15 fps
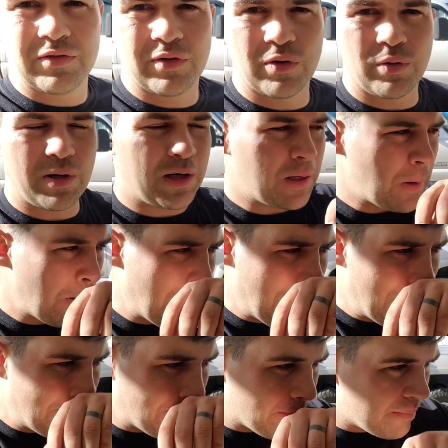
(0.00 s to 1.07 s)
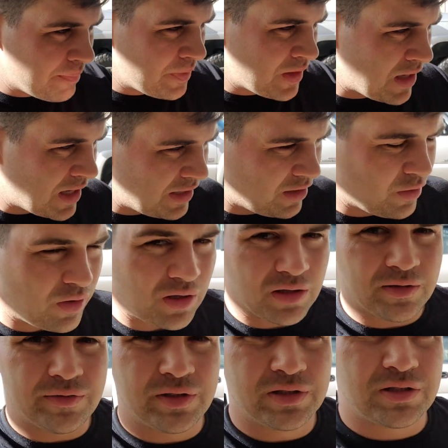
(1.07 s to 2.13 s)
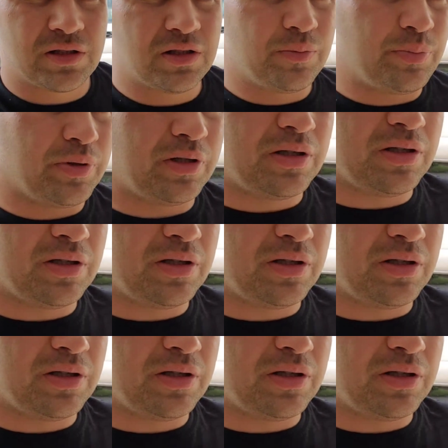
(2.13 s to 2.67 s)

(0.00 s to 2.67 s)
for a while. I know I'll eventually put